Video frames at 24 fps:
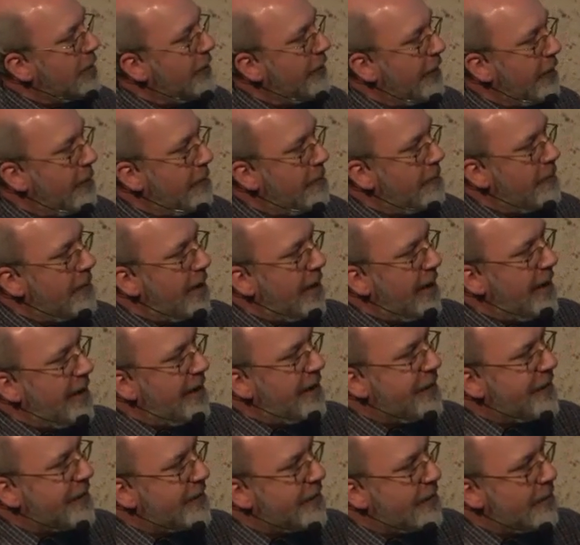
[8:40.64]
of them
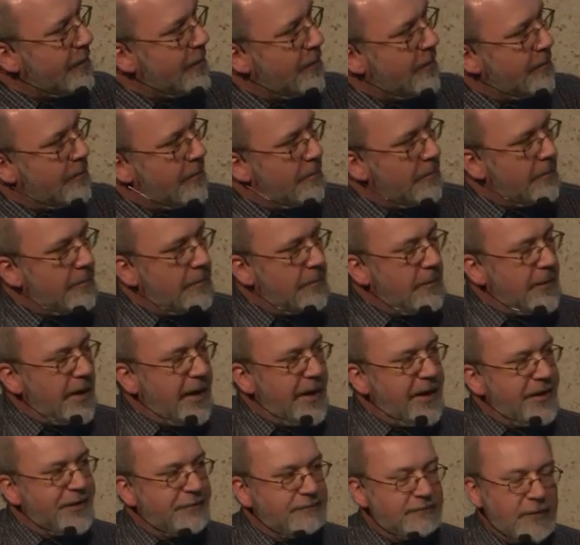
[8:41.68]
is
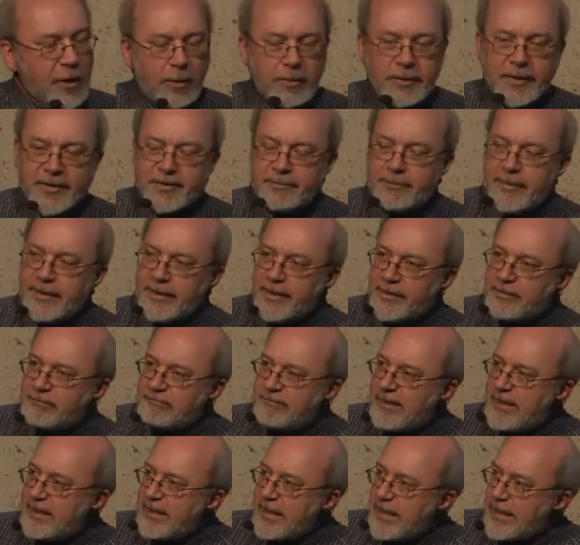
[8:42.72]
his role as
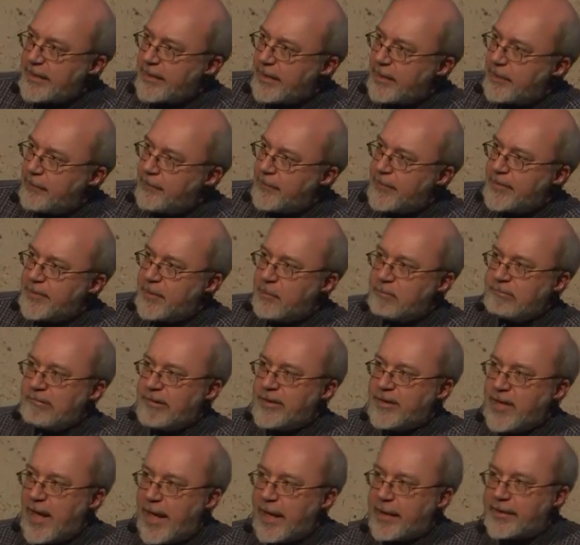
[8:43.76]
military leader to
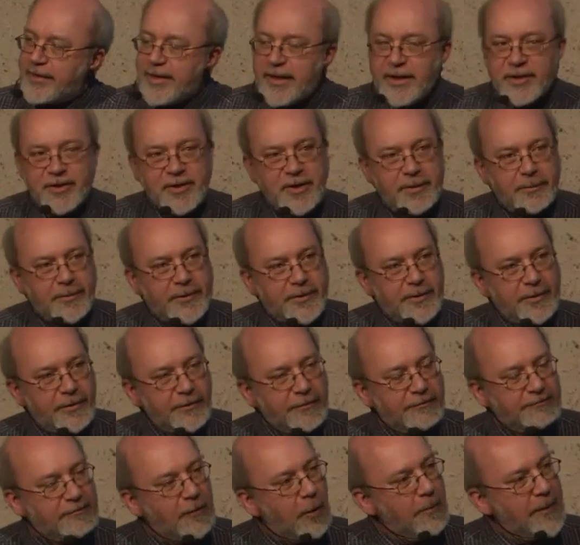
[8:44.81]
protect Egypt
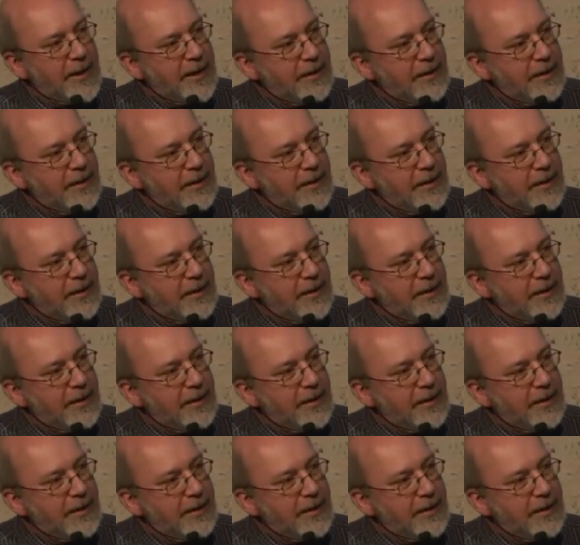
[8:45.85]
from